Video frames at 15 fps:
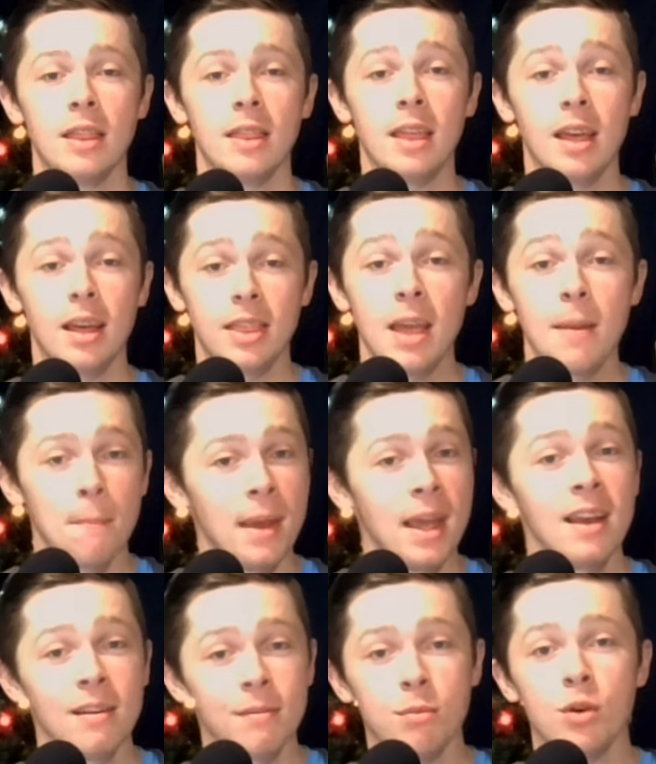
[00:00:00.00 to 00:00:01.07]
they
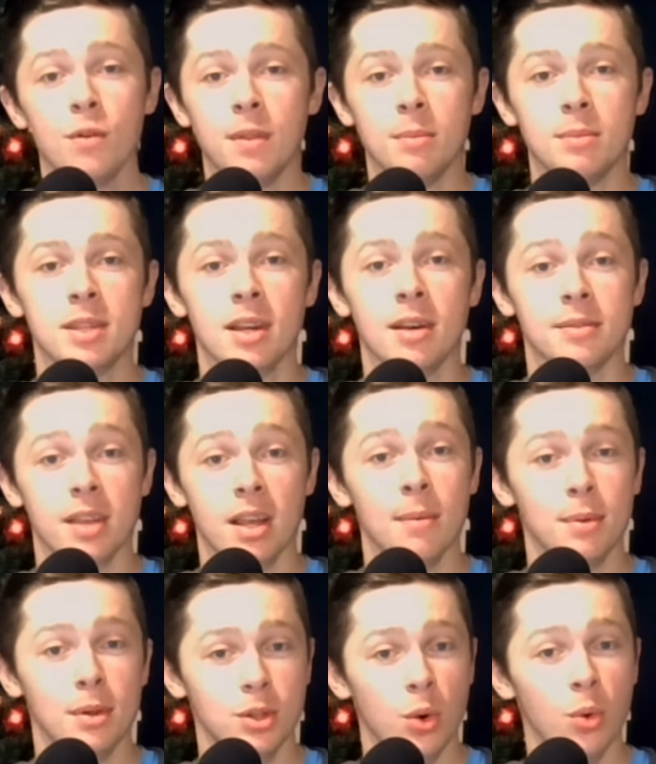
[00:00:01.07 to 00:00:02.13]
may have moved themselves
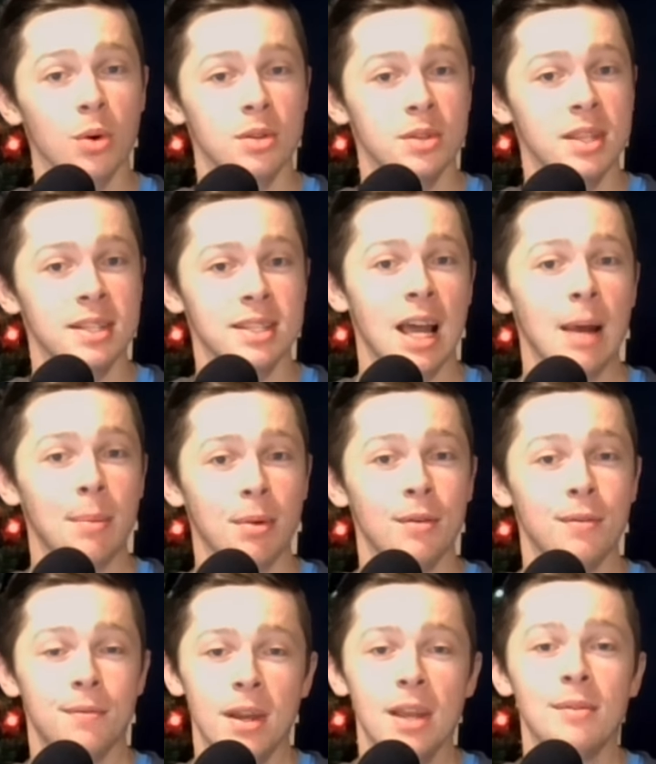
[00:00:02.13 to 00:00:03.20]
up towards the top
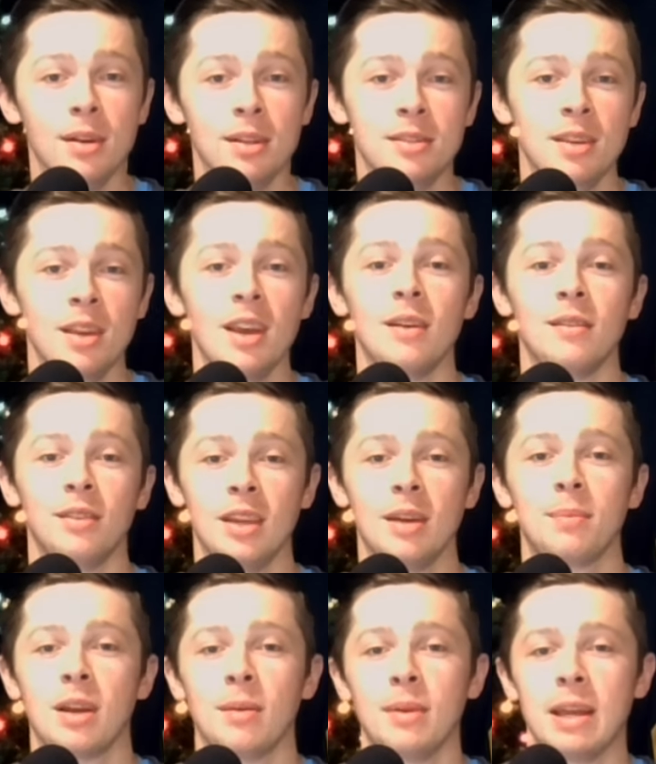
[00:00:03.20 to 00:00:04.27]
of favorites for the
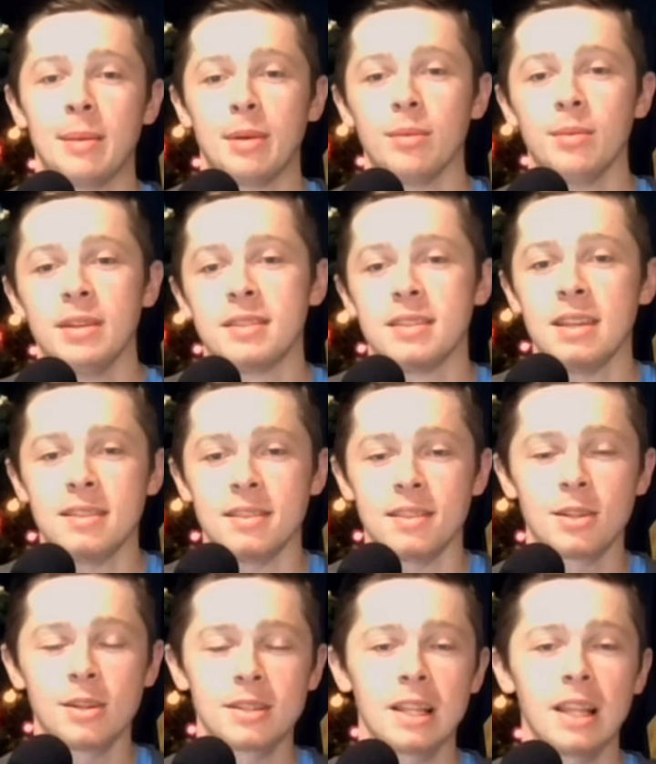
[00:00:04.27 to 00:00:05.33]
upcoming MLB season.
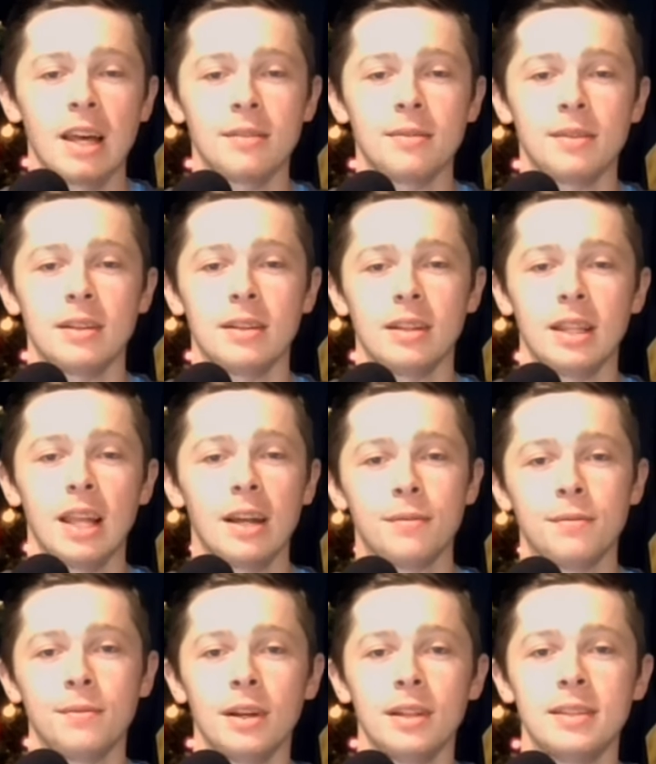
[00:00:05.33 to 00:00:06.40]
So it's a lot of
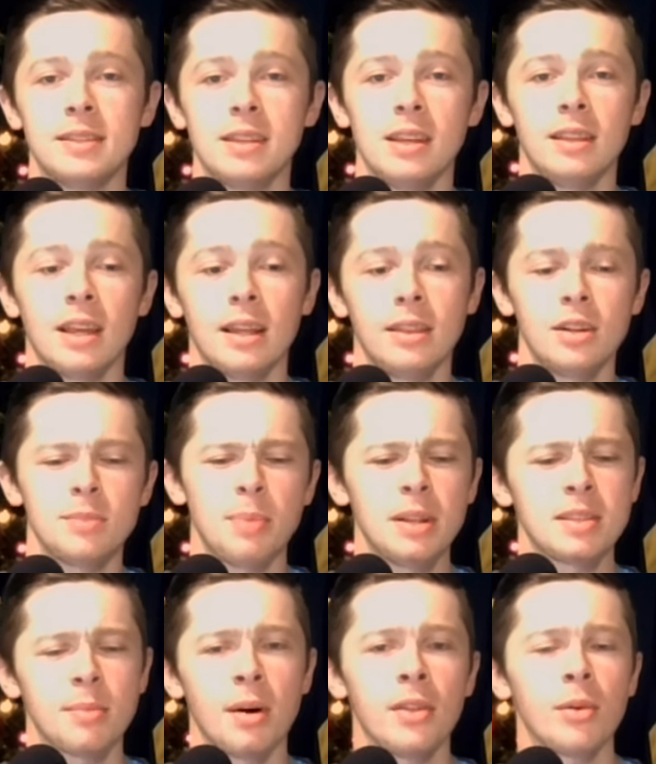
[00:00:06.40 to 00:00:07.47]
fun seeing that. And there's been
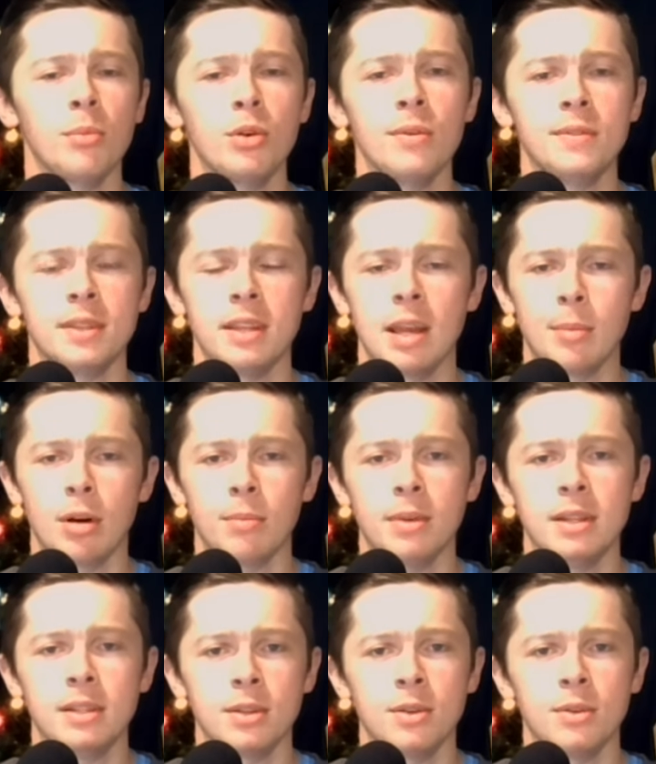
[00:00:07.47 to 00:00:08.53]
some other moves in the
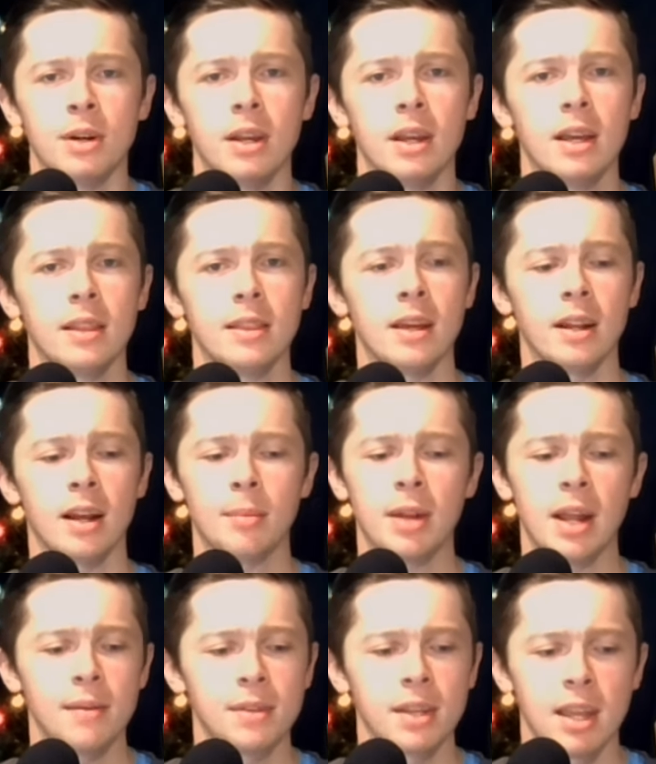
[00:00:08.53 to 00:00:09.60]
MLB too that I'm going
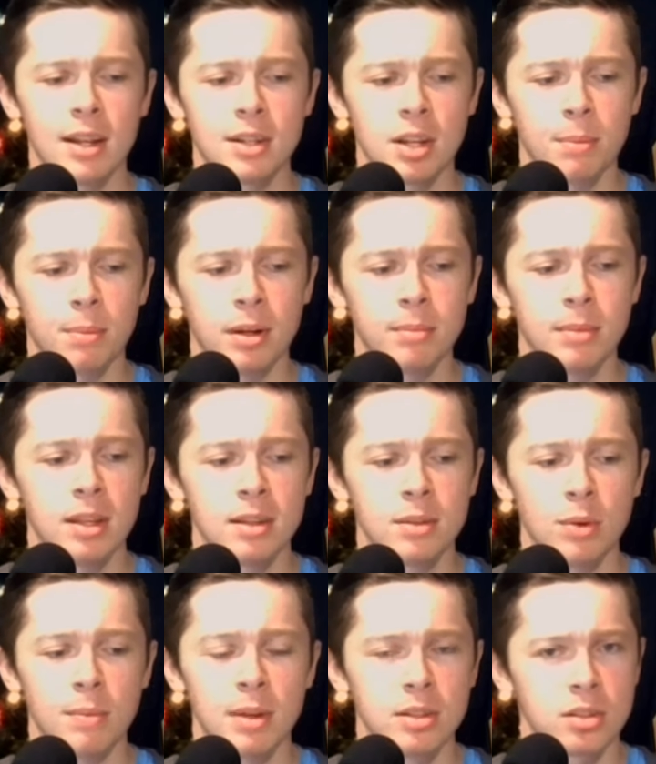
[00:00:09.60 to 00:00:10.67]
to have to catch up on because
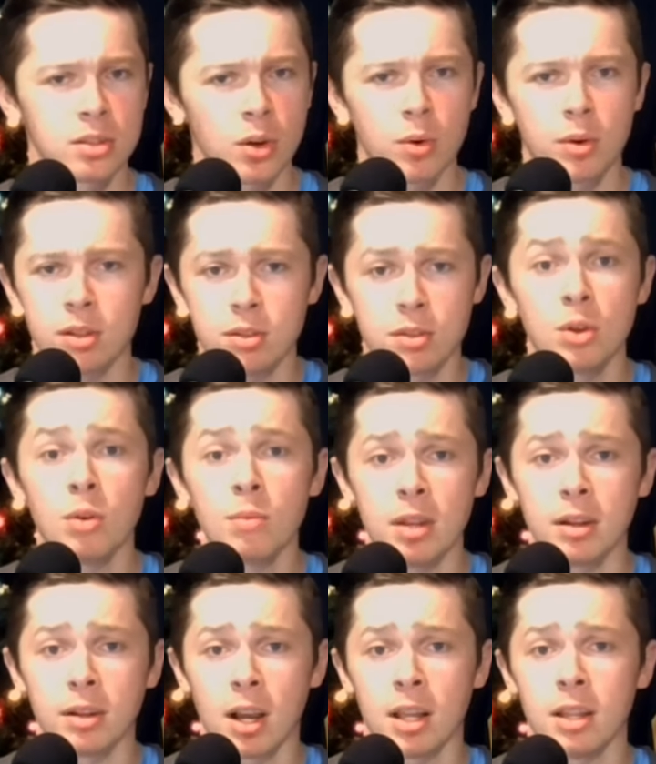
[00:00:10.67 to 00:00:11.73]
we've been so consumed
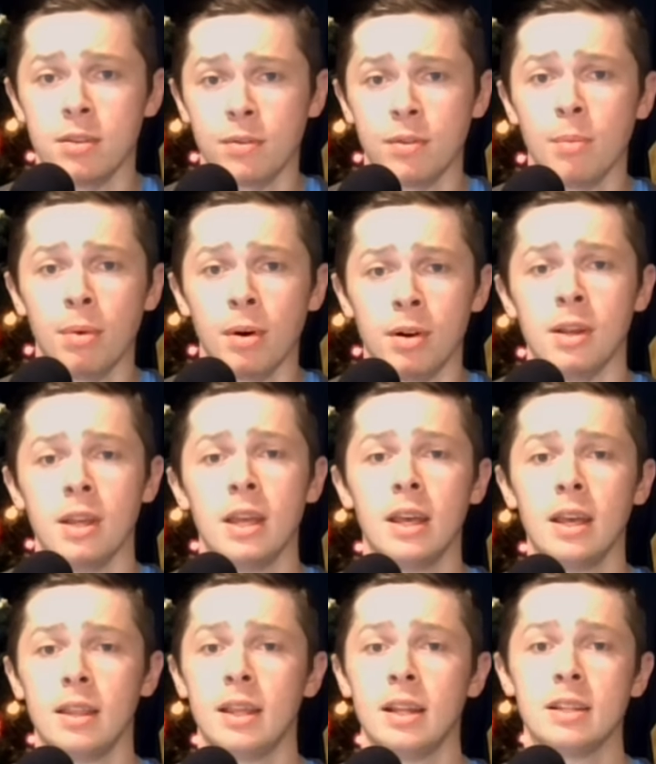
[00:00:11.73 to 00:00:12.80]
in college football
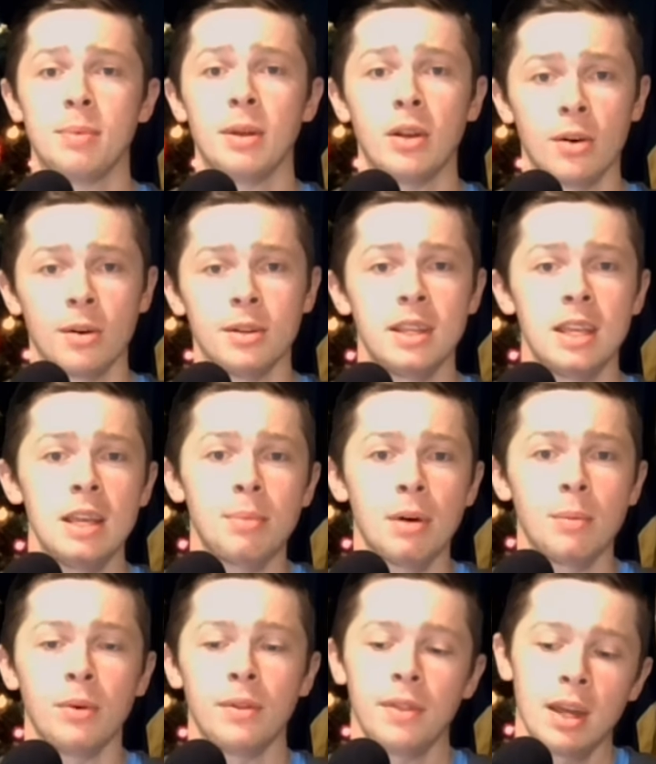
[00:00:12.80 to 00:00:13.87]
that it's been hard to keep
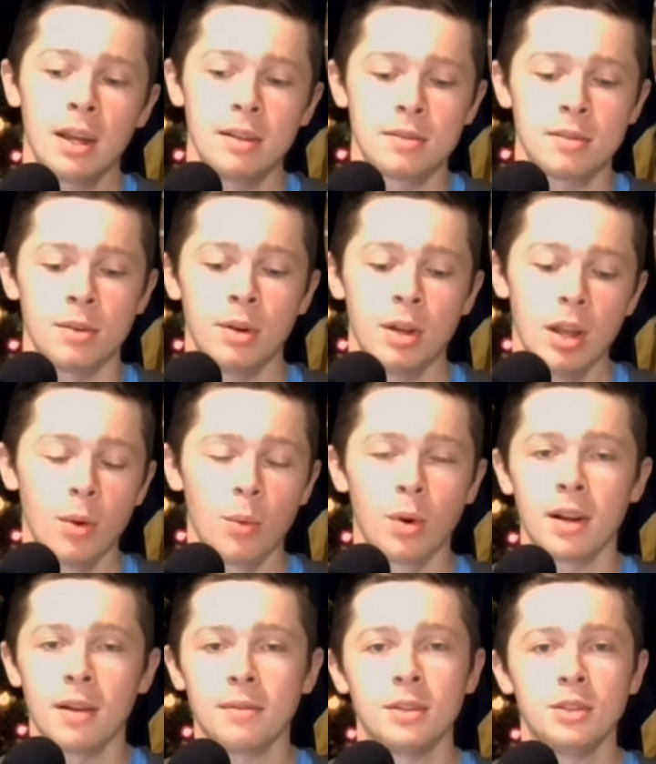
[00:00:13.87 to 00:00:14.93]
up with that. So we're
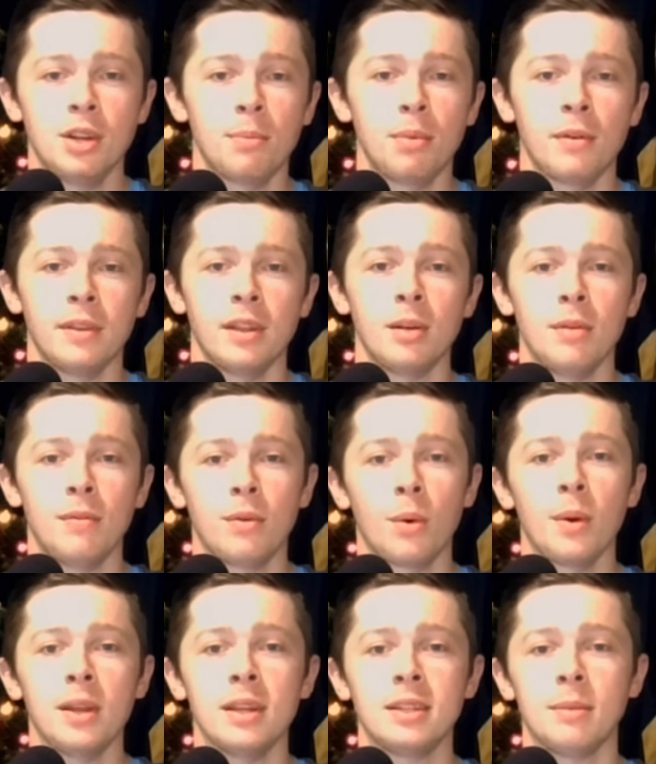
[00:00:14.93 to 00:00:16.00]
going to have to jump over there before
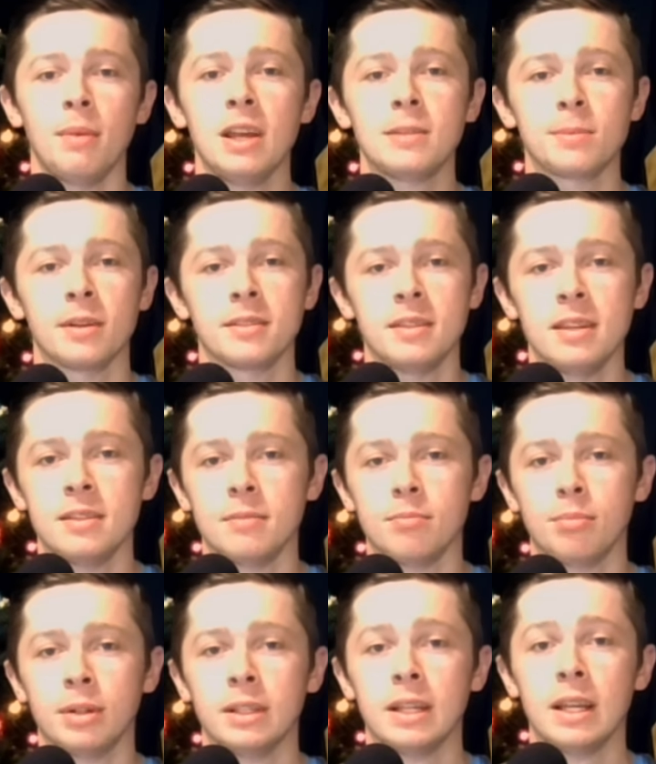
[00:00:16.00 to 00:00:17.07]
we get to baseball season.
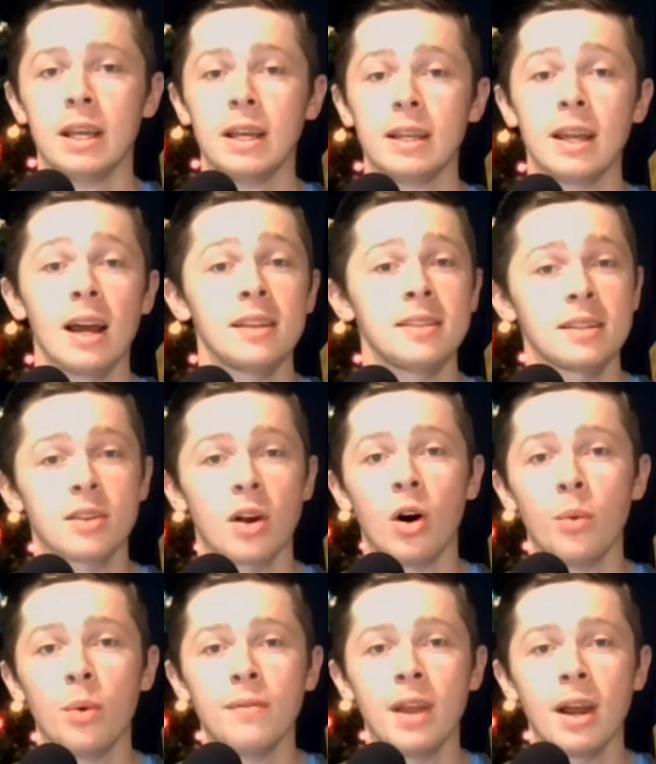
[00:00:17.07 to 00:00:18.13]
But guys, that's
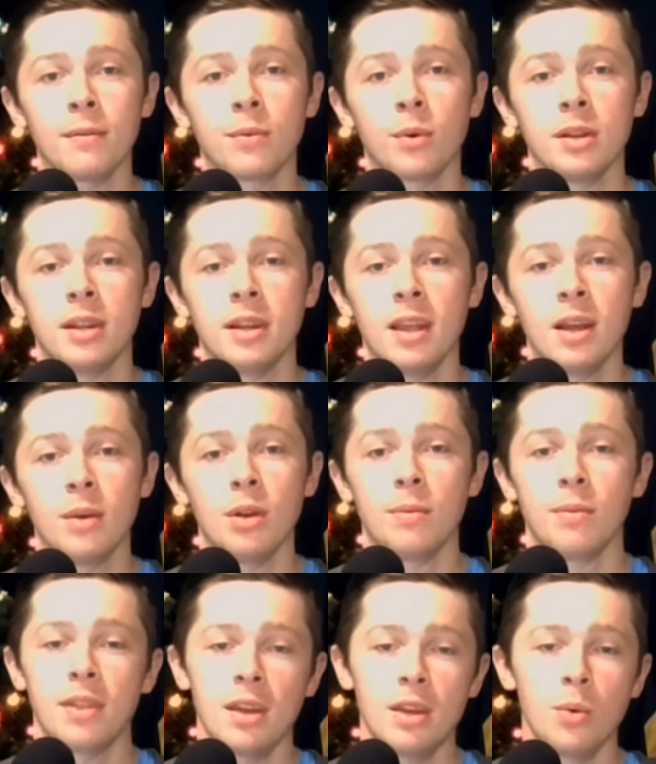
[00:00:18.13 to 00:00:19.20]
all we've got for you today. We
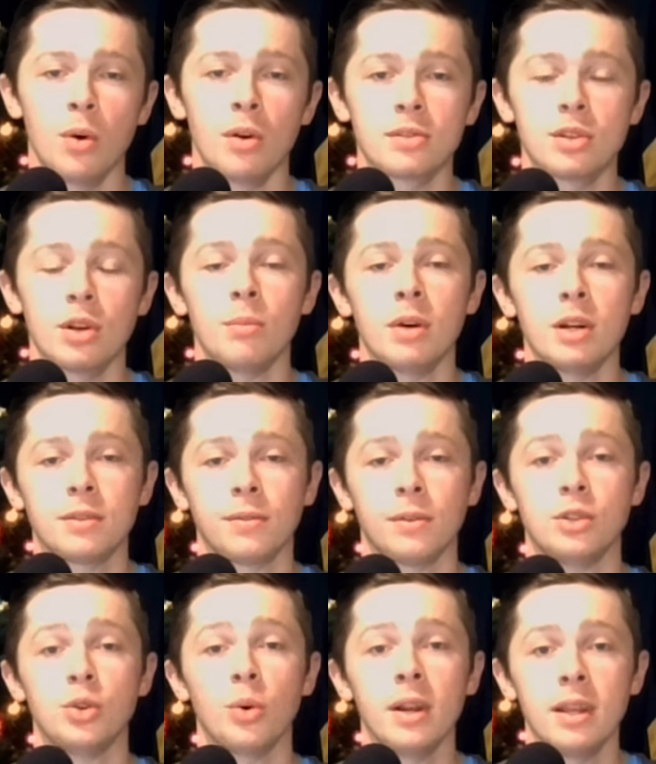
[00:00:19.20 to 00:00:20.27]
thank you all so much for
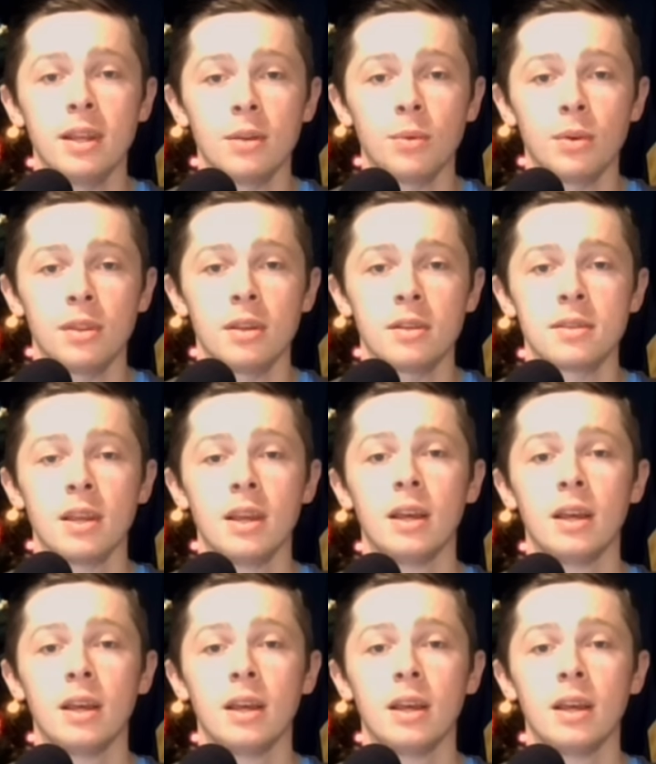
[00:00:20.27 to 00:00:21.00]
joining in with us.